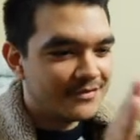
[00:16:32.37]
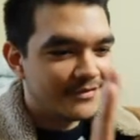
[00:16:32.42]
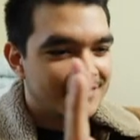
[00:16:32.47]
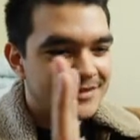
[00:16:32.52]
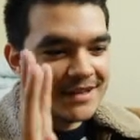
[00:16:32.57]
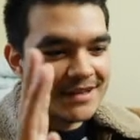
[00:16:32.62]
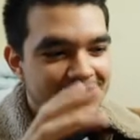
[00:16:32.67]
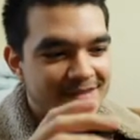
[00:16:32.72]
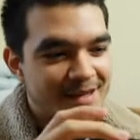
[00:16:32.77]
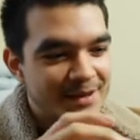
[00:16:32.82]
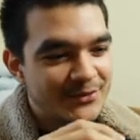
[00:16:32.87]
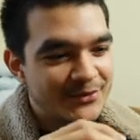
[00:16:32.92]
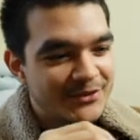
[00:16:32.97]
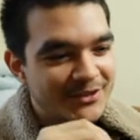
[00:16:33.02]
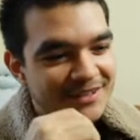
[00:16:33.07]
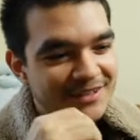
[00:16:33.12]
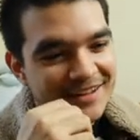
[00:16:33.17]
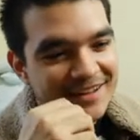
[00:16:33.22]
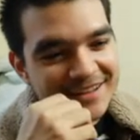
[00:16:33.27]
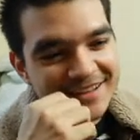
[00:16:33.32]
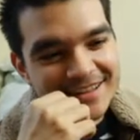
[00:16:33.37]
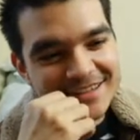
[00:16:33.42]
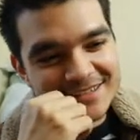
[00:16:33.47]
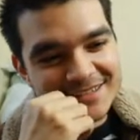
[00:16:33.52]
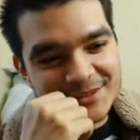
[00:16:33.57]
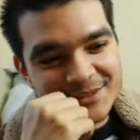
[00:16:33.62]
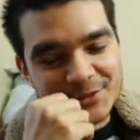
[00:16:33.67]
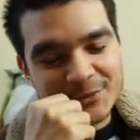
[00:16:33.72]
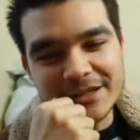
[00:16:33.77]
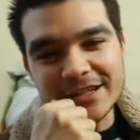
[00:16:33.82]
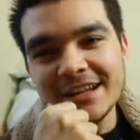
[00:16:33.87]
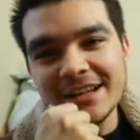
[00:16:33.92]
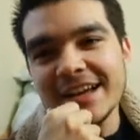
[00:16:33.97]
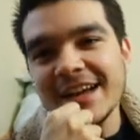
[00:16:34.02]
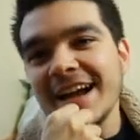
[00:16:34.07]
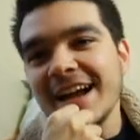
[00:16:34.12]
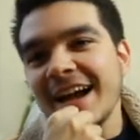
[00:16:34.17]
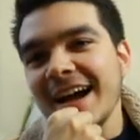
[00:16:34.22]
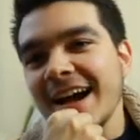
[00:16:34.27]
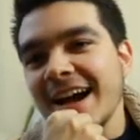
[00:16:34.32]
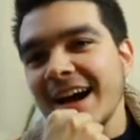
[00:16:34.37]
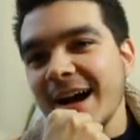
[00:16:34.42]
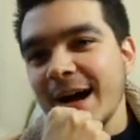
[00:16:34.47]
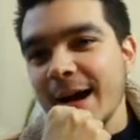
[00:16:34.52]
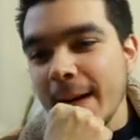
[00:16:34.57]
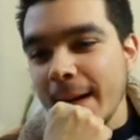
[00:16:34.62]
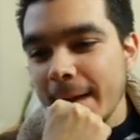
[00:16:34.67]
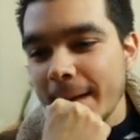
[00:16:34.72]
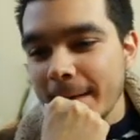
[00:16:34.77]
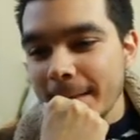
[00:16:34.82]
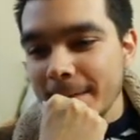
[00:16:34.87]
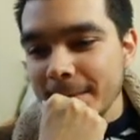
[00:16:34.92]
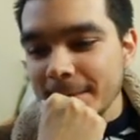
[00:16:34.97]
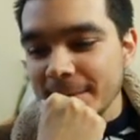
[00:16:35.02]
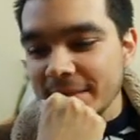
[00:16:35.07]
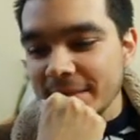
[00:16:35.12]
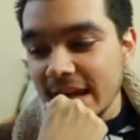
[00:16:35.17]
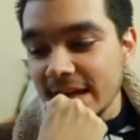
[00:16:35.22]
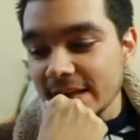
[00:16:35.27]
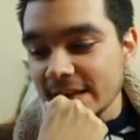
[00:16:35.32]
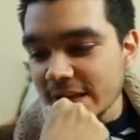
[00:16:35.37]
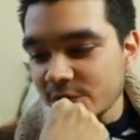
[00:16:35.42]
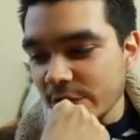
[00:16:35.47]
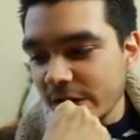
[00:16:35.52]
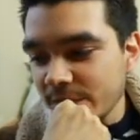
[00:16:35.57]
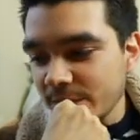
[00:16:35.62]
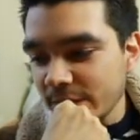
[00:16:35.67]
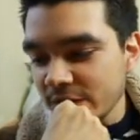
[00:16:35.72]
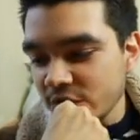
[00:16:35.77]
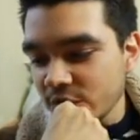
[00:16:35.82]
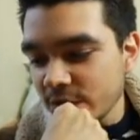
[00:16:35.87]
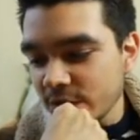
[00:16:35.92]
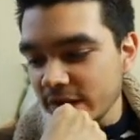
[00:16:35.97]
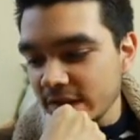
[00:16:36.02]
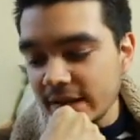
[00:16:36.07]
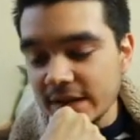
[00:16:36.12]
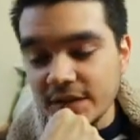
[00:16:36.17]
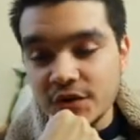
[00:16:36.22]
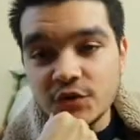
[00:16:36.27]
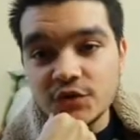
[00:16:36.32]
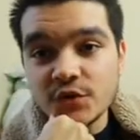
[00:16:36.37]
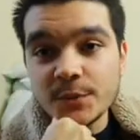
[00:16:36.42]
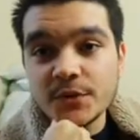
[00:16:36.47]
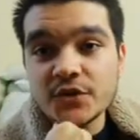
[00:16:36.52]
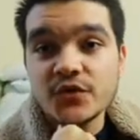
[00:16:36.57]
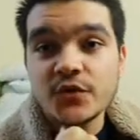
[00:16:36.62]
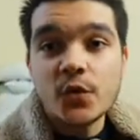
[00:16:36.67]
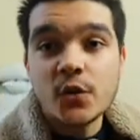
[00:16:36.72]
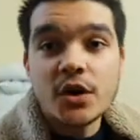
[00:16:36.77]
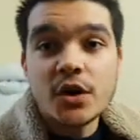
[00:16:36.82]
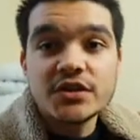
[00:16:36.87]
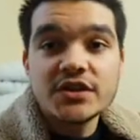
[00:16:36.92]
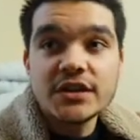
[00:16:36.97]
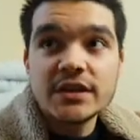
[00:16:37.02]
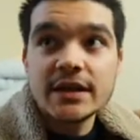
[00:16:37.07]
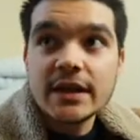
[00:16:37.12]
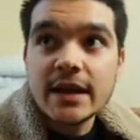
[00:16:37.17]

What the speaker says: Inception, I guess a little bit. Yeah, that's what I've been doing. Thank you so much for watching,